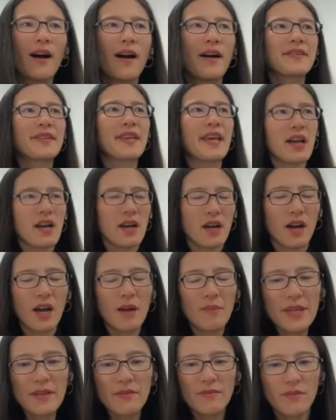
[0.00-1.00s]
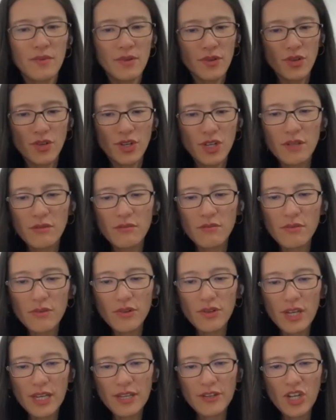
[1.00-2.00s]
Yeah, I mean, you can
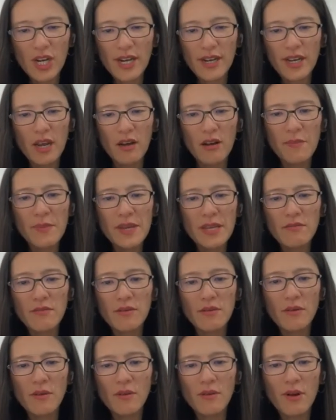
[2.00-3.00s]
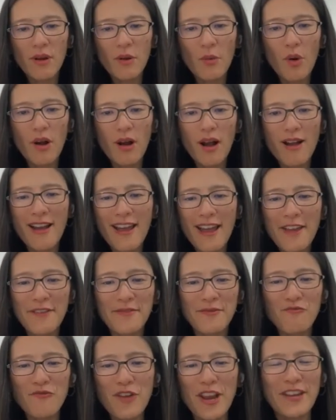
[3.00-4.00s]
check it out. I mean, it
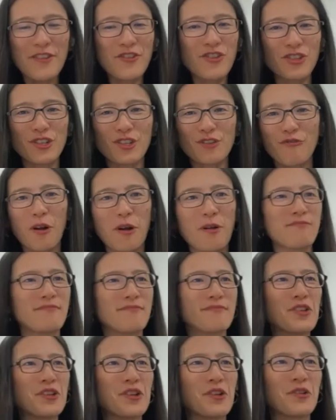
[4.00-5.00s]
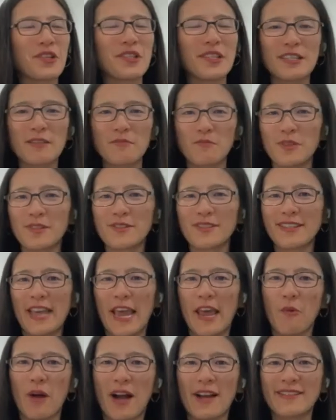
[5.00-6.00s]
ranges from the simplest
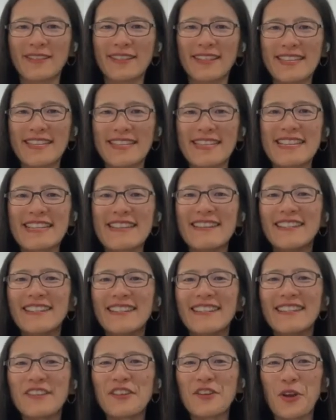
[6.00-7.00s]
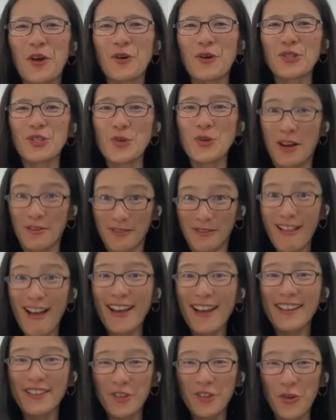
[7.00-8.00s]
KYC, to our
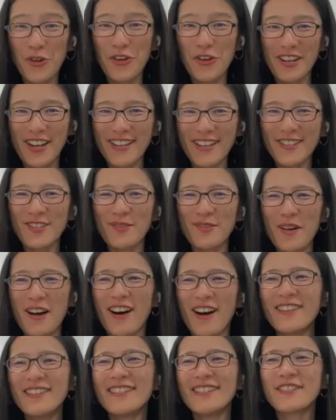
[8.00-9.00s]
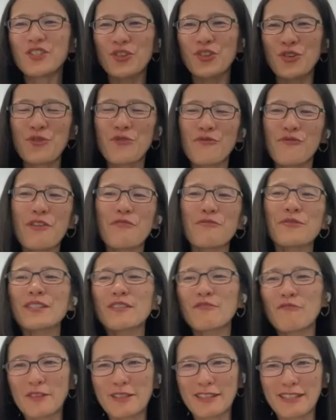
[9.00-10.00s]
client, know your customer, to very
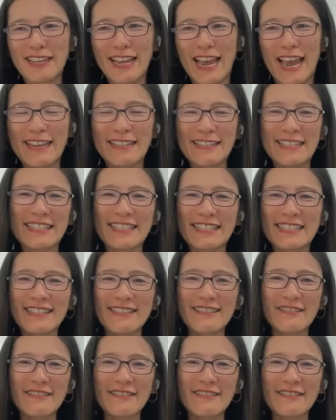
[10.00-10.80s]
sophisticated,